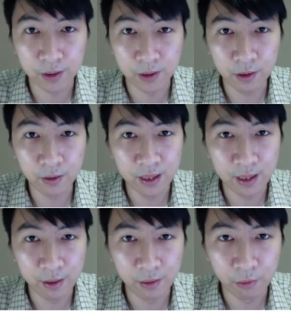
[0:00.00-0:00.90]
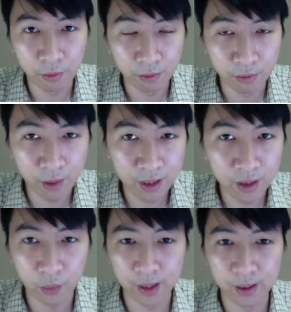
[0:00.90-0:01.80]
So they ran
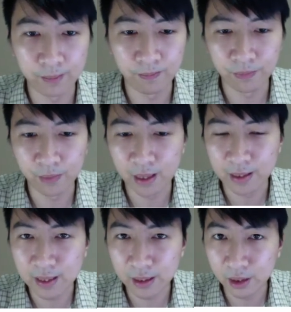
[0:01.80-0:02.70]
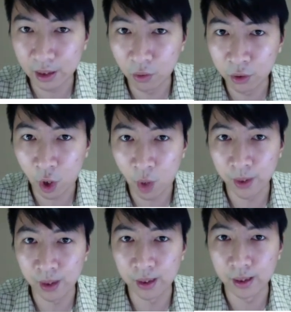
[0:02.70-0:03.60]
away and started their own
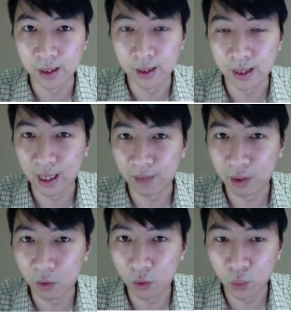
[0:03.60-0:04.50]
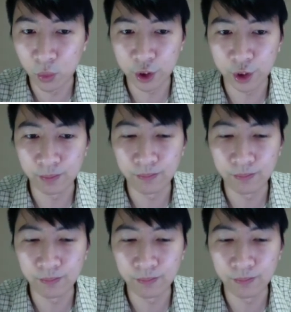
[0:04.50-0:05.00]
community and have their own worship.